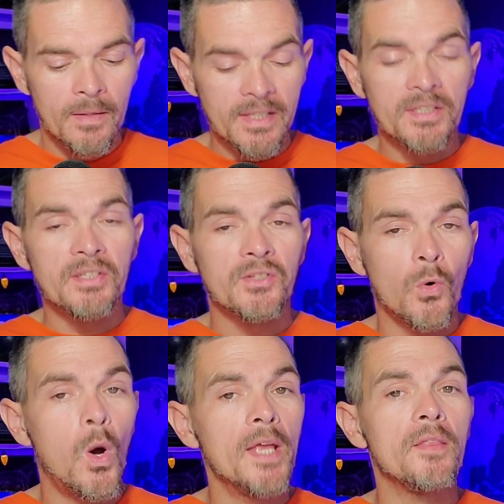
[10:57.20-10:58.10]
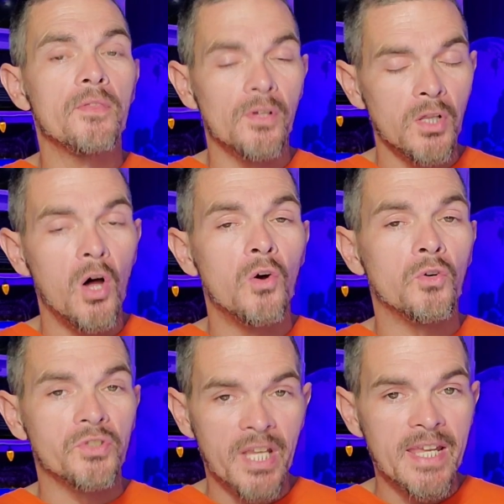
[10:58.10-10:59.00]
This is quite the
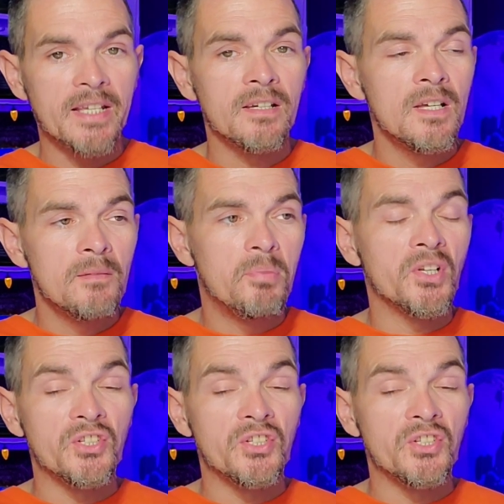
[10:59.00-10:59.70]
long take, but